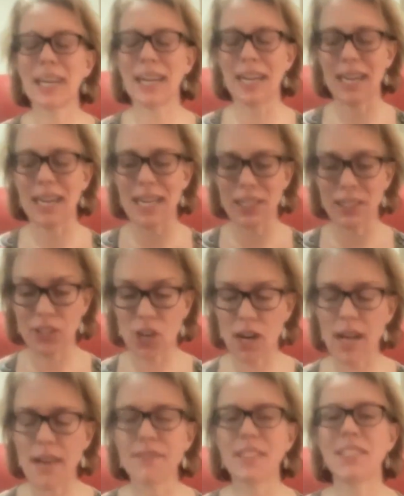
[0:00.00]
and
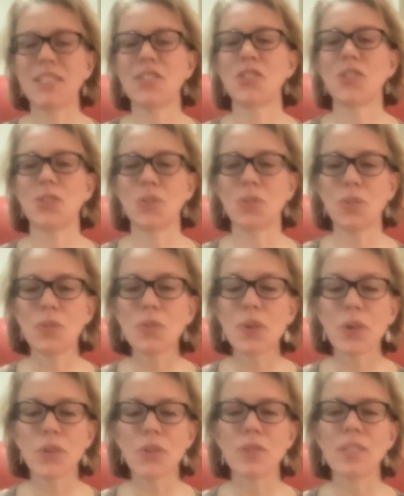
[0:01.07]
dive into
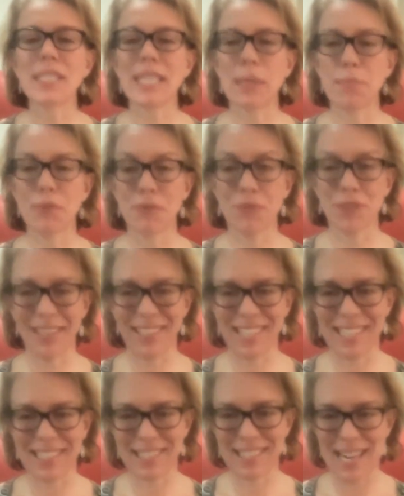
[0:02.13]
those deeper
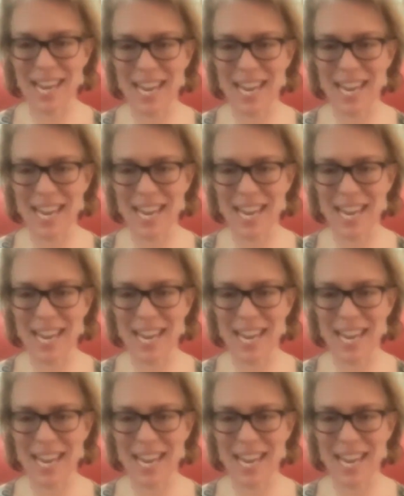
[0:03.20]
feelings and